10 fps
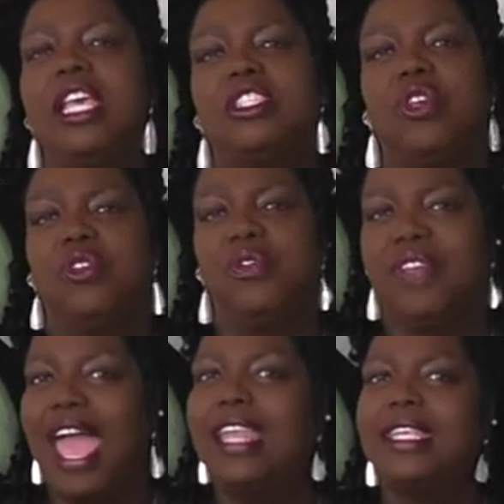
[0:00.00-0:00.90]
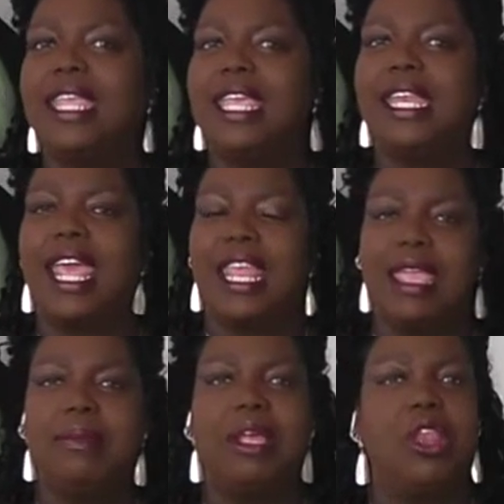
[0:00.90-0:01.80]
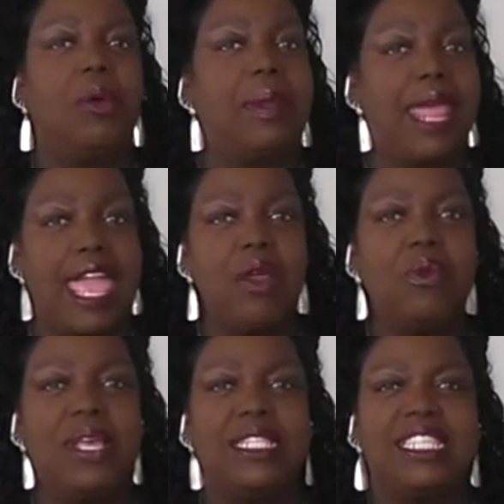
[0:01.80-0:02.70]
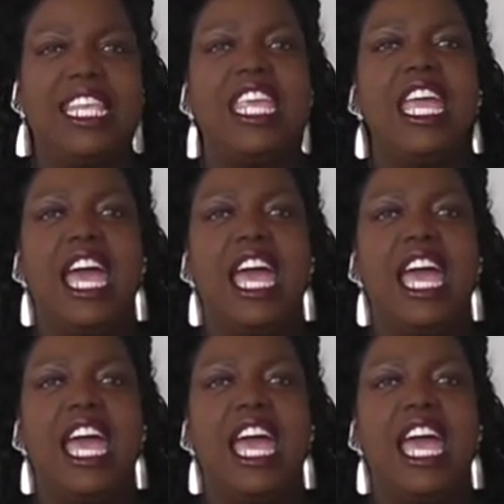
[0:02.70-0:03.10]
So you've got to get that hemoglobin A1C